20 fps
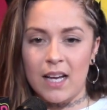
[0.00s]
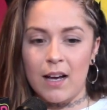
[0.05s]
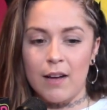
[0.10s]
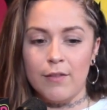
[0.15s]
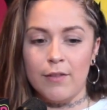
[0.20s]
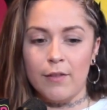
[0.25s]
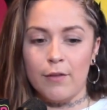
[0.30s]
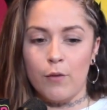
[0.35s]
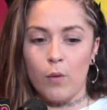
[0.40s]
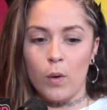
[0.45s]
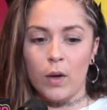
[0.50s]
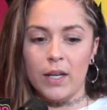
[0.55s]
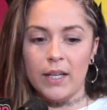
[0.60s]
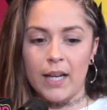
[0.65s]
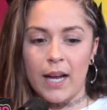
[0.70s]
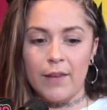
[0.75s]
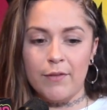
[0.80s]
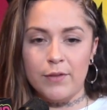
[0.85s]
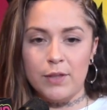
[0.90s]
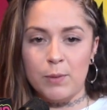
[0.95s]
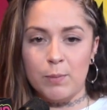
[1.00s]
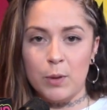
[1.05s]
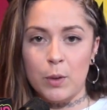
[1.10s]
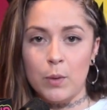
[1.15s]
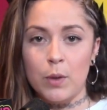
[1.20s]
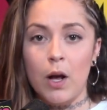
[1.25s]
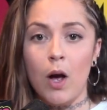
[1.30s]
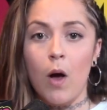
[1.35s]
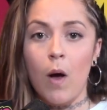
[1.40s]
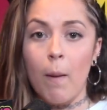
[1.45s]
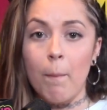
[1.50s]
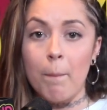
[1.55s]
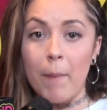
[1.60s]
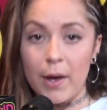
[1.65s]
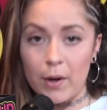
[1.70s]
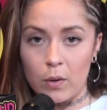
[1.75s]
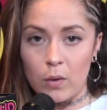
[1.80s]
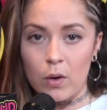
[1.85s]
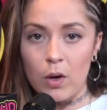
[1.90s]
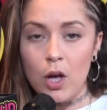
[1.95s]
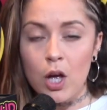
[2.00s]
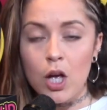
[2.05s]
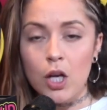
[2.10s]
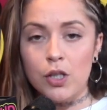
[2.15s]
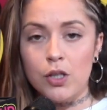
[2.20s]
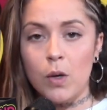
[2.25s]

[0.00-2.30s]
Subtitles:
of fork, knife, spoon, all metal.